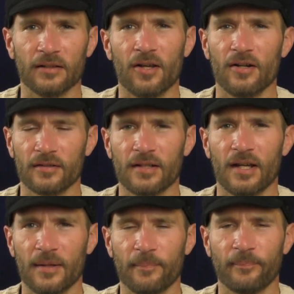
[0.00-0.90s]
long
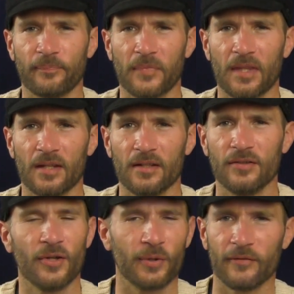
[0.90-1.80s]
time.
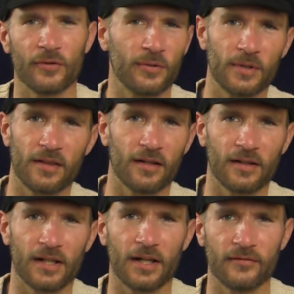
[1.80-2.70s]
Don't ever do anything
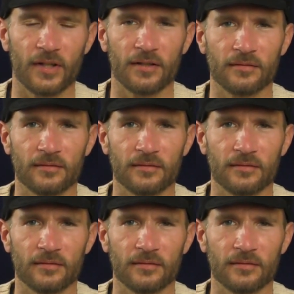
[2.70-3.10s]
like I've done.